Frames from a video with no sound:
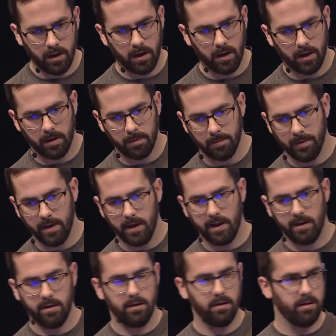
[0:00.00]

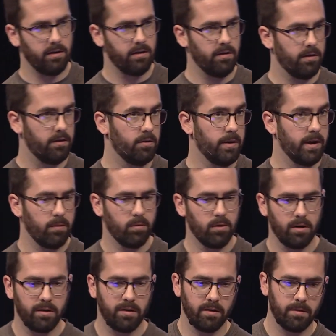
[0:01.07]
And the way it
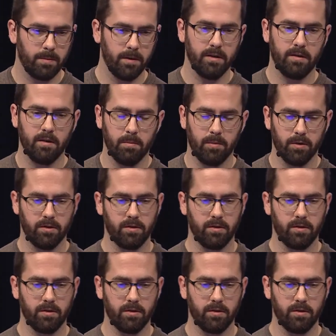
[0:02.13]
works, it's pretty simple.